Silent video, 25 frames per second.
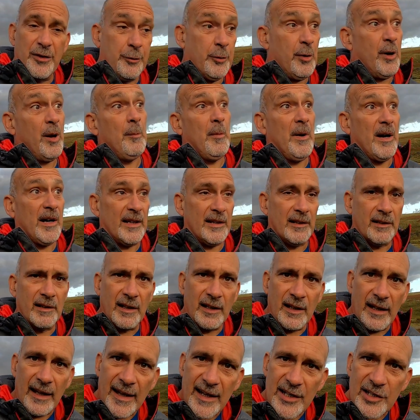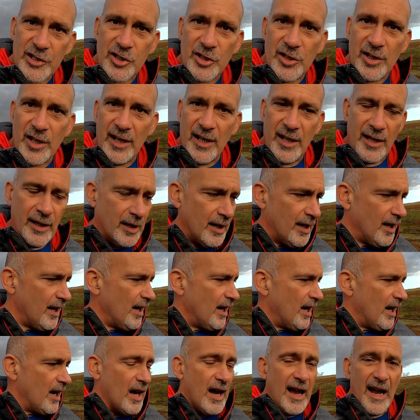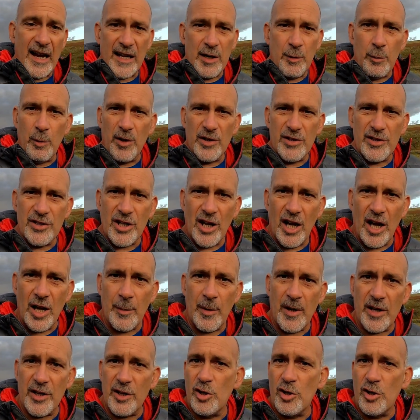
throughout my little collection here at any one time.